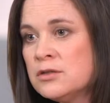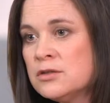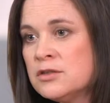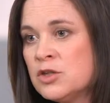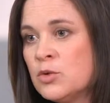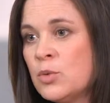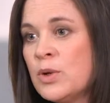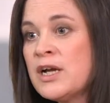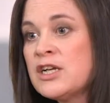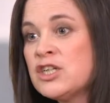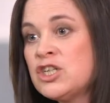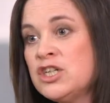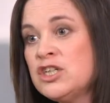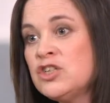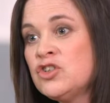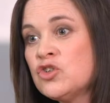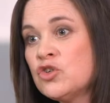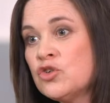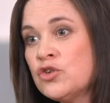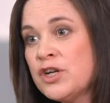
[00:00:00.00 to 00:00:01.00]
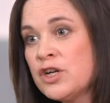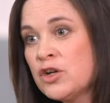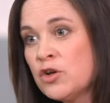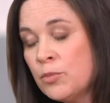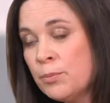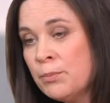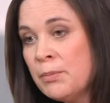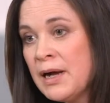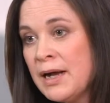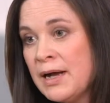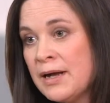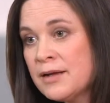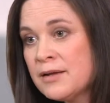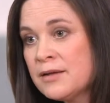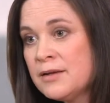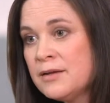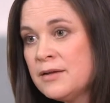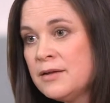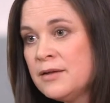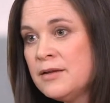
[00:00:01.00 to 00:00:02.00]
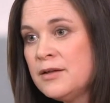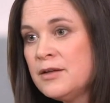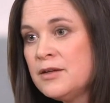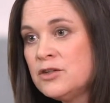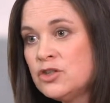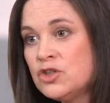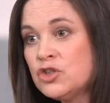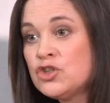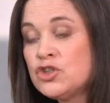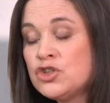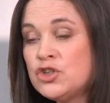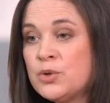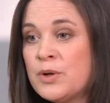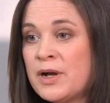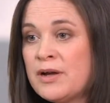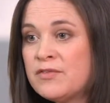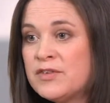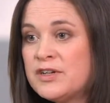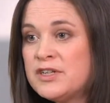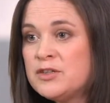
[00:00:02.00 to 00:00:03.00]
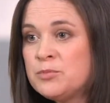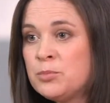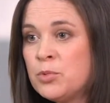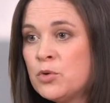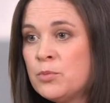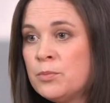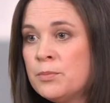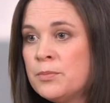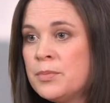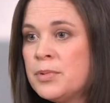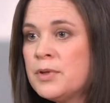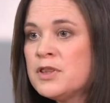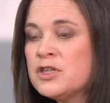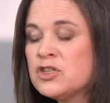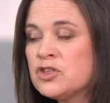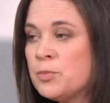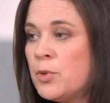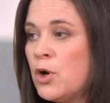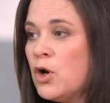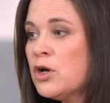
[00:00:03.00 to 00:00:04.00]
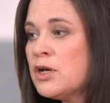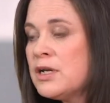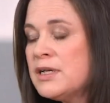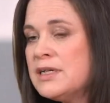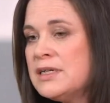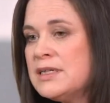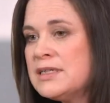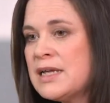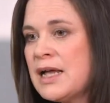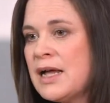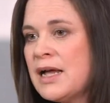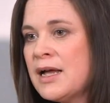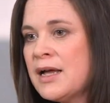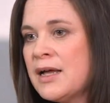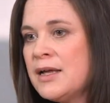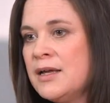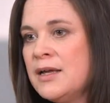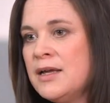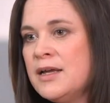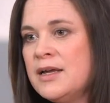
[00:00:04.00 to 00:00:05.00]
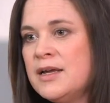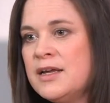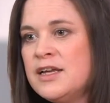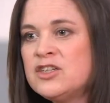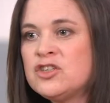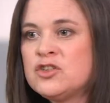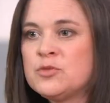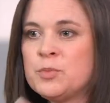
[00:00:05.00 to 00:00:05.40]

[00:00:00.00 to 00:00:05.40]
till we actually saw it come back, just through having his pump, the sparkle in his eye, his